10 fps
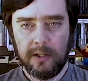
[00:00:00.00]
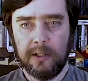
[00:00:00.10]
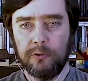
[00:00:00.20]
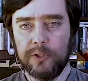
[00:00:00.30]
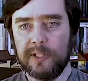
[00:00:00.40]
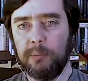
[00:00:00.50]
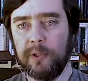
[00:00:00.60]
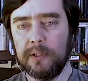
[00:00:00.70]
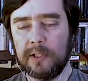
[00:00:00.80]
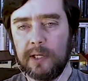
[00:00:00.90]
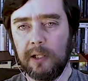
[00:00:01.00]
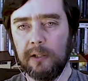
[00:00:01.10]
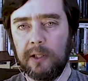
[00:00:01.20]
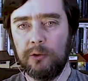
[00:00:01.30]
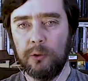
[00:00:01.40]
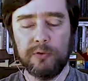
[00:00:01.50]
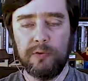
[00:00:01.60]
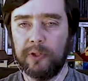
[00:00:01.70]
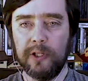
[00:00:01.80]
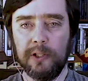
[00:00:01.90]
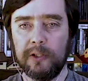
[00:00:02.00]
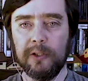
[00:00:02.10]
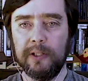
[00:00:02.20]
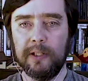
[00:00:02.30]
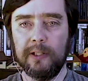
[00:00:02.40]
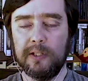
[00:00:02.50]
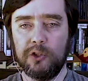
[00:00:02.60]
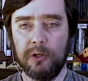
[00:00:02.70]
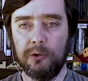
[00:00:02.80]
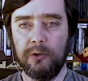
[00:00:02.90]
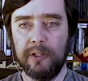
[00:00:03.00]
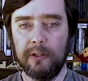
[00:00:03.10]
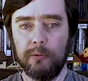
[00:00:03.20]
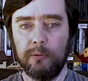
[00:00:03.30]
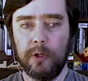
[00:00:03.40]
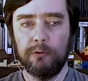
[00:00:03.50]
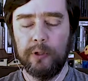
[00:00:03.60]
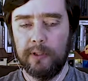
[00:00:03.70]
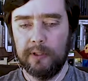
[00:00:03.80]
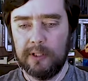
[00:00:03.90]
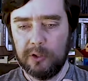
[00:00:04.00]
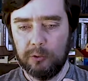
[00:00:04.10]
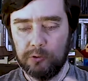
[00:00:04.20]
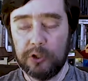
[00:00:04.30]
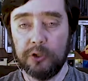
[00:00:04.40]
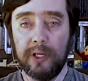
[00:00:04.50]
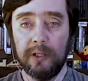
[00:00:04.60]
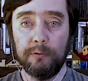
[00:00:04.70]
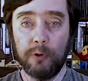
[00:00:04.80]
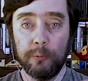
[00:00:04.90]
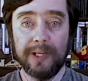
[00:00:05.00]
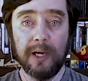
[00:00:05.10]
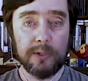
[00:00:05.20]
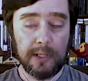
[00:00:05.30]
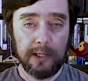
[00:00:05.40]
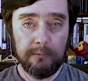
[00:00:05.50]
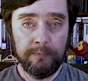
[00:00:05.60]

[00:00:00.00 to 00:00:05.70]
the recipient cell knows very clearly that these generated that these originated from the outside